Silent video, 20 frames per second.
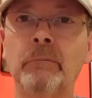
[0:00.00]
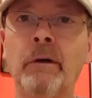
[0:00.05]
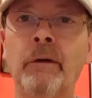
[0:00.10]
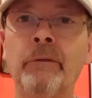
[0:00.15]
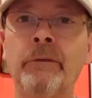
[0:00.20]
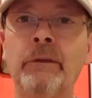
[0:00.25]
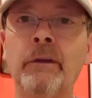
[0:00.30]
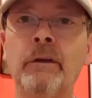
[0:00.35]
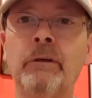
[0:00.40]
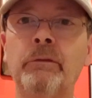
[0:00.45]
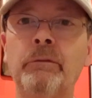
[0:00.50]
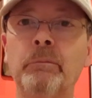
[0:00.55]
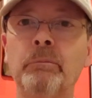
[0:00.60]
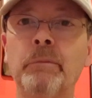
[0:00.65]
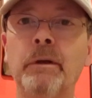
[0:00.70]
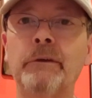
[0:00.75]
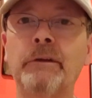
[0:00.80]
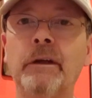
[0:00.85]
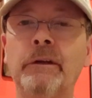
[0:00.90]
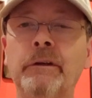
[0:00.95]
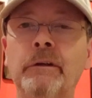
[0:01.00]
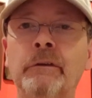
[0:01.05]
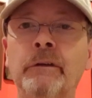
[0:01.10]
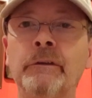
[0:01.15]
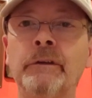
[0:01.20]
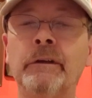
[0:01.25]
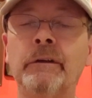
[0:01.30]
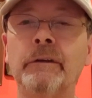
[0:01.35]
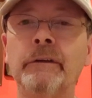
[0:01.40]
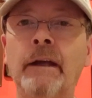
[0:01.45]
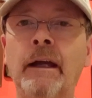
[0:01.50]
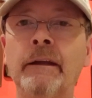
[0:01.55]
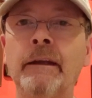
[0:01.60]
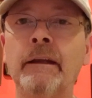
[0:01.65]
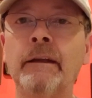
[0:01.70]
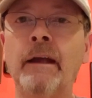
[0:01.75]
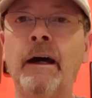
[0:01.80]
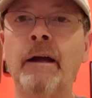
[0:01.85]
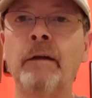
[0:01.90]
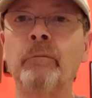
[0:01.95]
Well, this particular year,
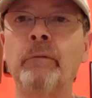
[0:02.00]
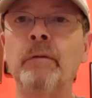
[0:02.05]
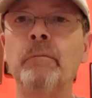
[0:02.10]
99,